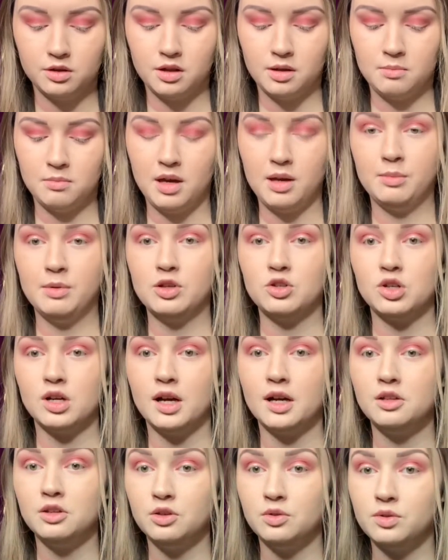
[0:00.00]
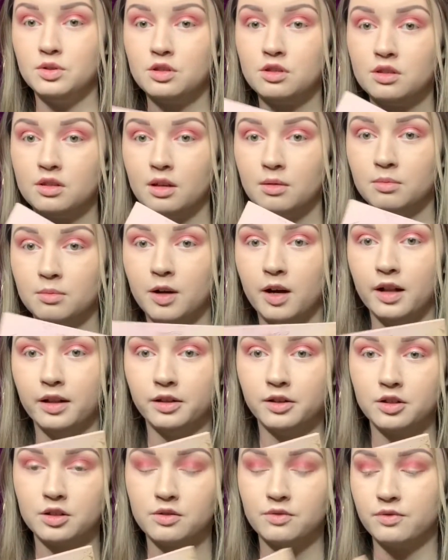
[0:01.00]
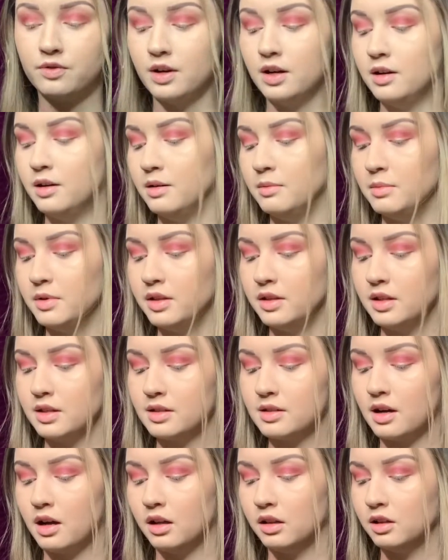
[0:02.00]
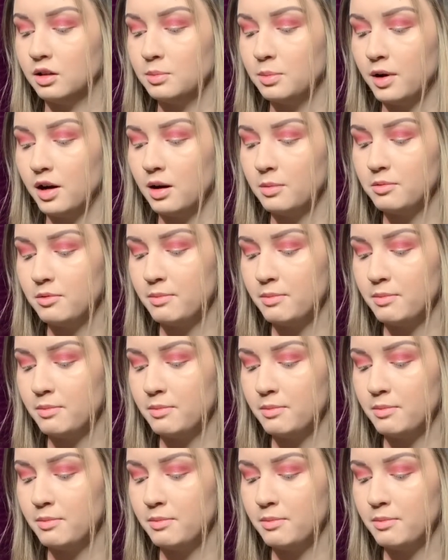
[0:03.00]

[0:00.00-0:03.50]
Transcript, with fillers: maybe try and use some colors from this ColourPop